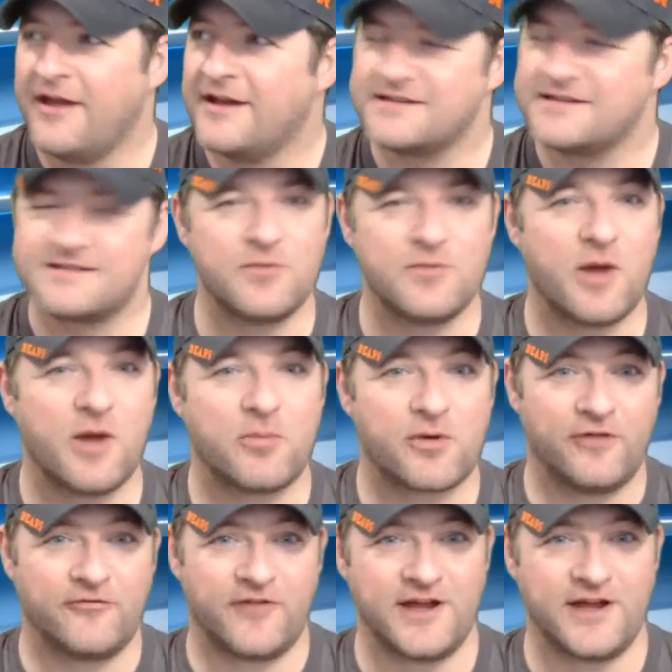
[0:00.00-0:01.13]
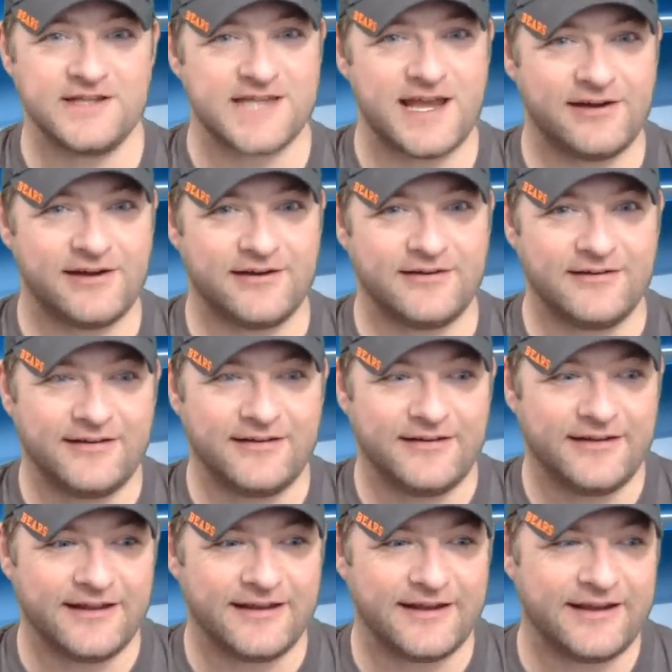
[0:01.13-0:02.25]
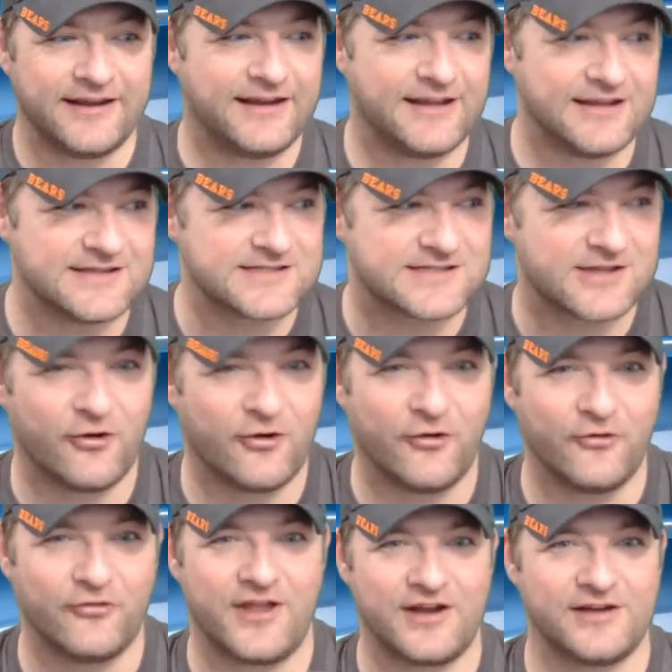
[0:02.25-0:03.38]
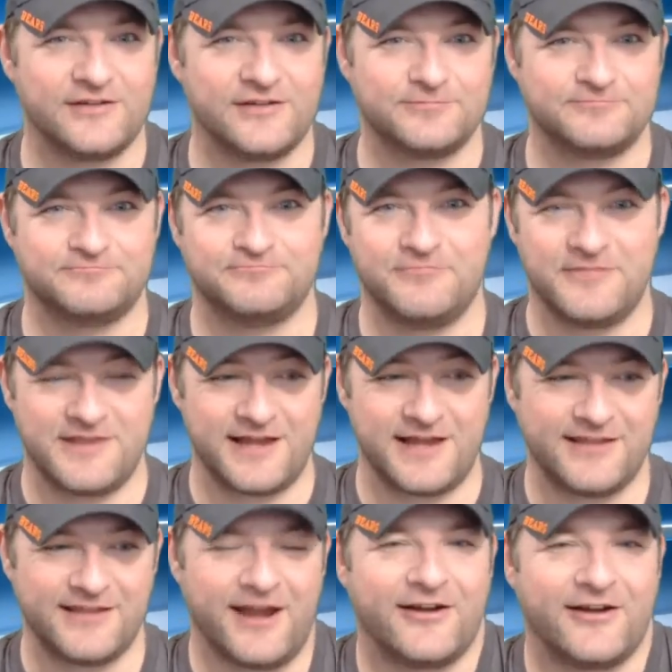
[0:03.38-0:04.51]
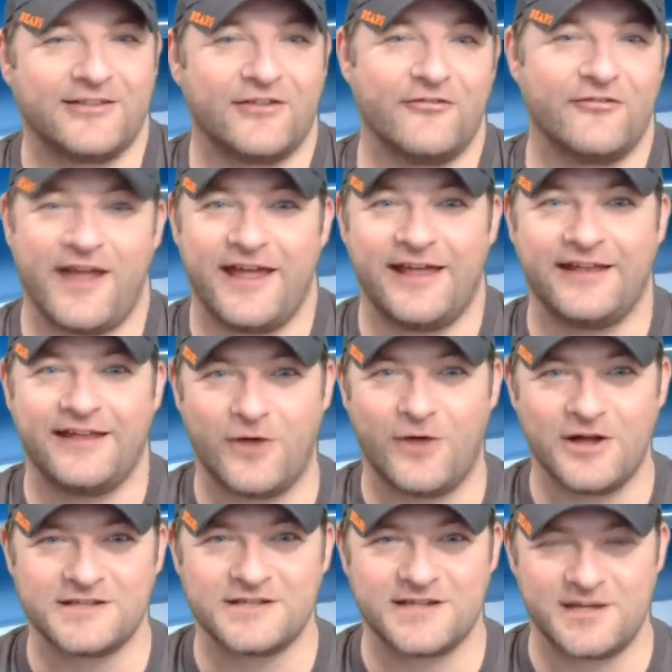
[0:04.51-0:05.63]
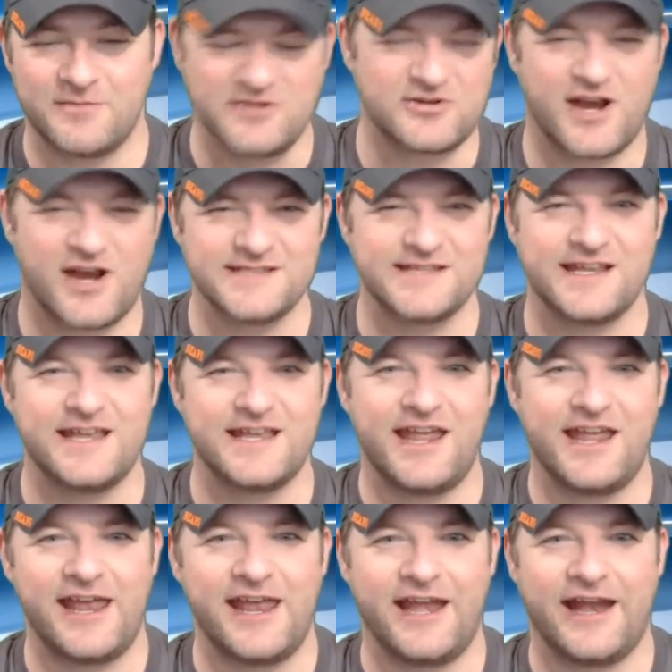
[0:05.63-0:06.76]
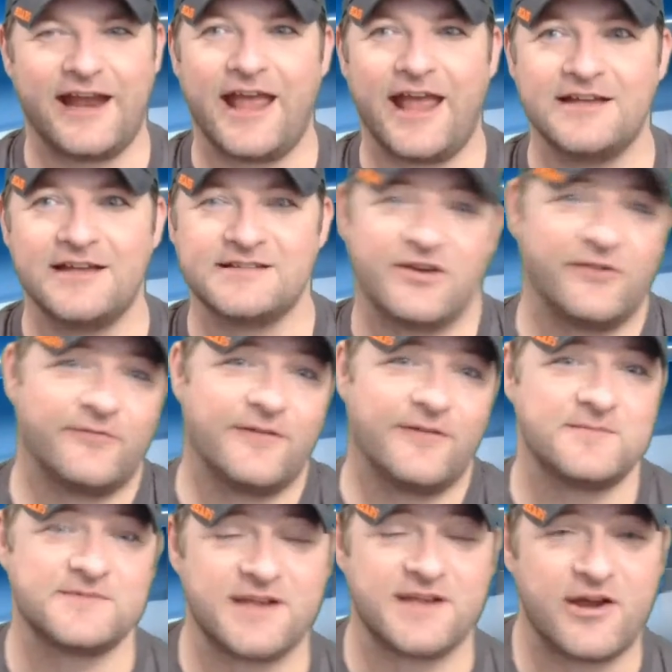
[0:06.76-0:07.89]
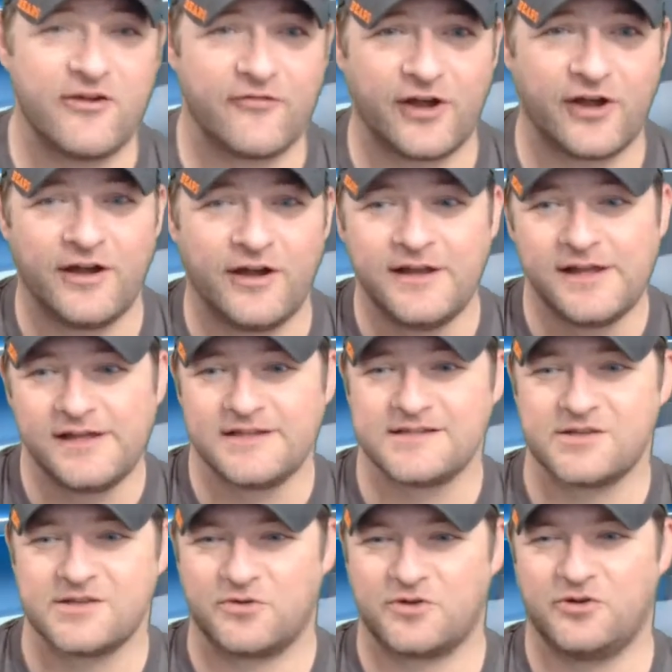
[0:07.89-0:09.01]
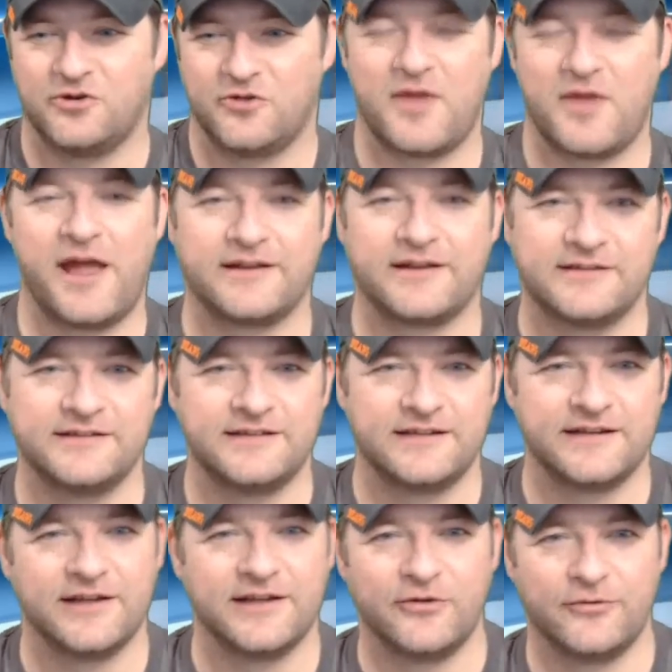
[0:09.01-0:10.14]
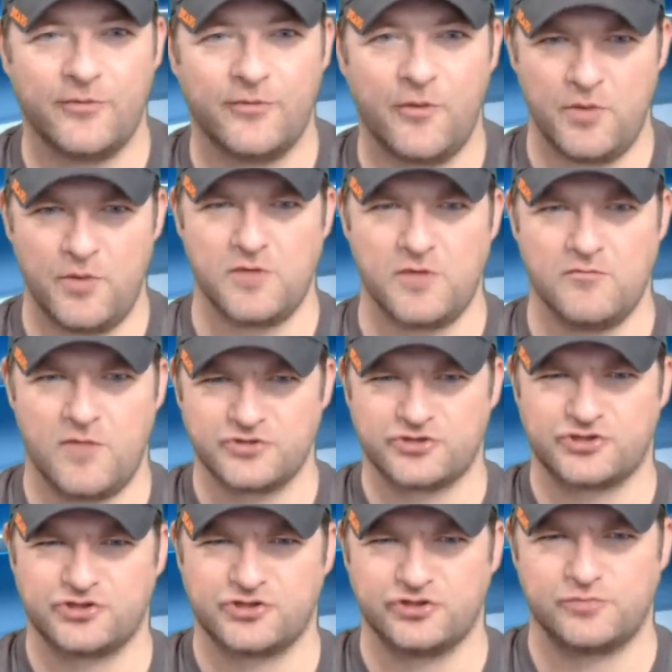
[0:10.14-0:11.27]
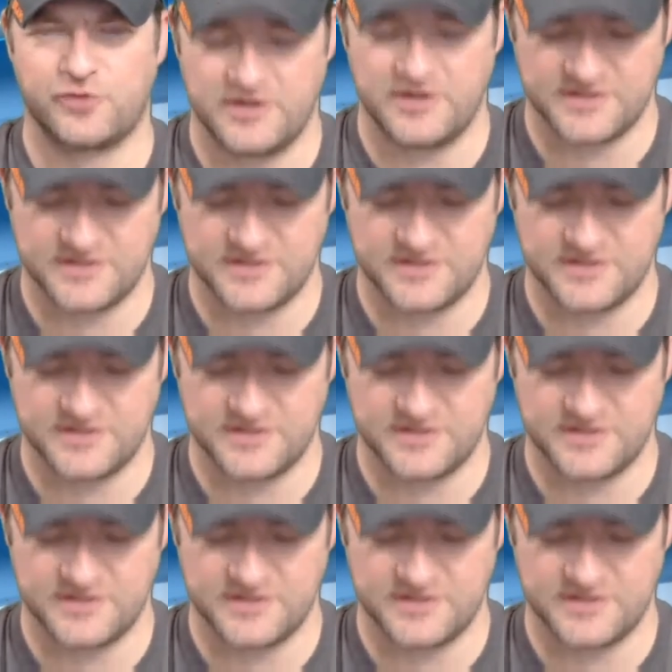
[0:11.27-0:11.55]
Somehow Braun finds out. He gets told that they're in the van watching him. He tries to get in, he can't, so he flips it over. So we're going back to, the big monster Braun